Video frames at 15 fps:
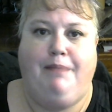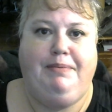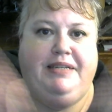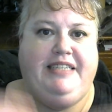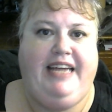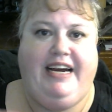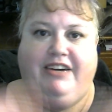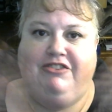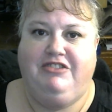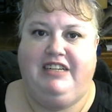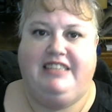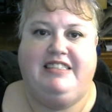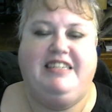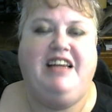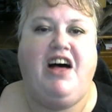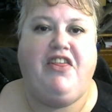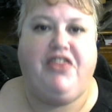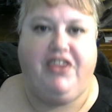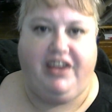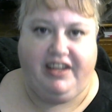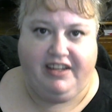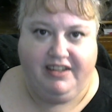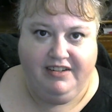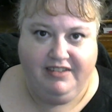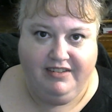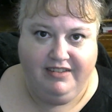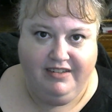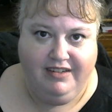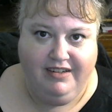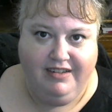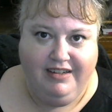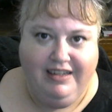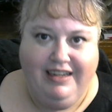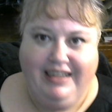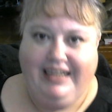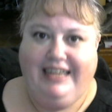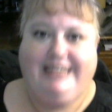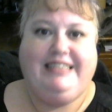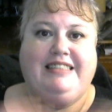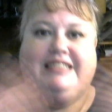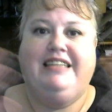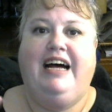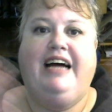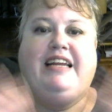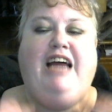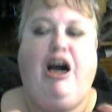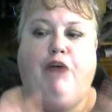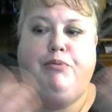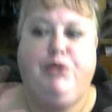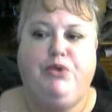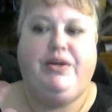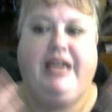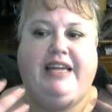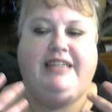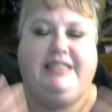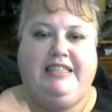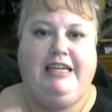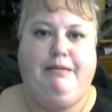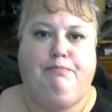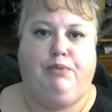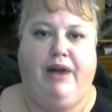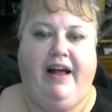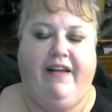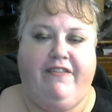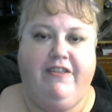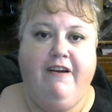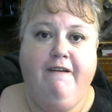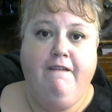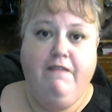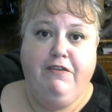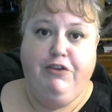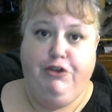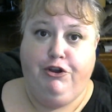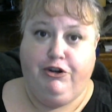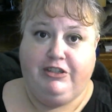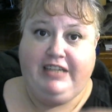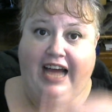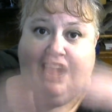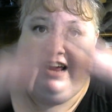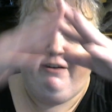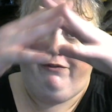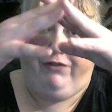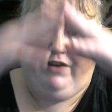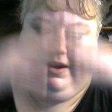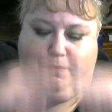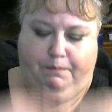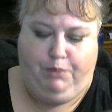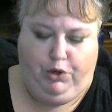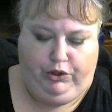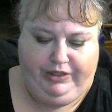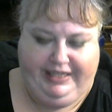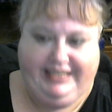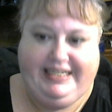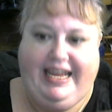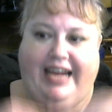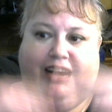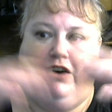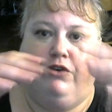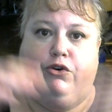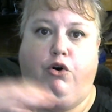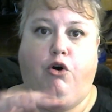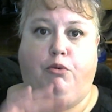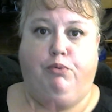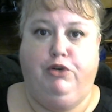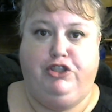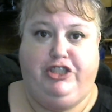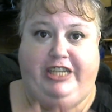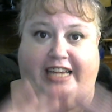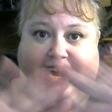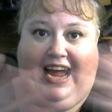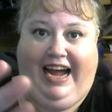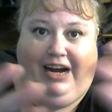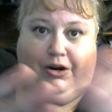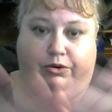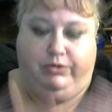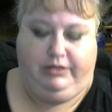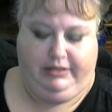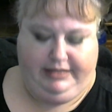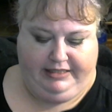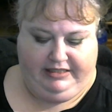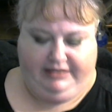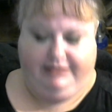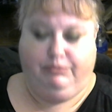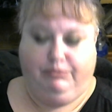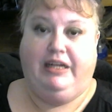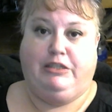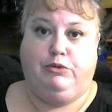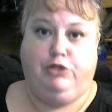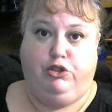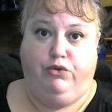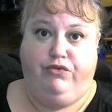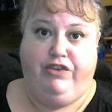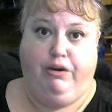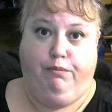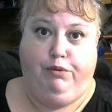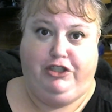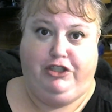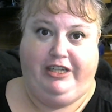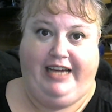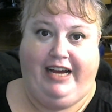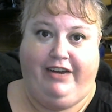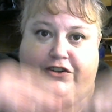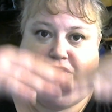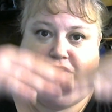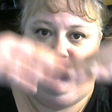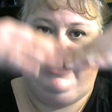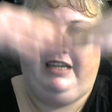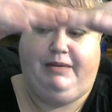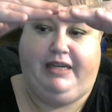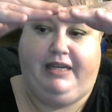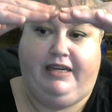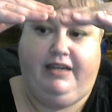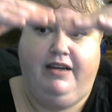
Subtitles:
and down does nothing. It does not help you get a deep breath. Your diaphragm pulling down or pushing out, that's what you feel pushing out of your stomach,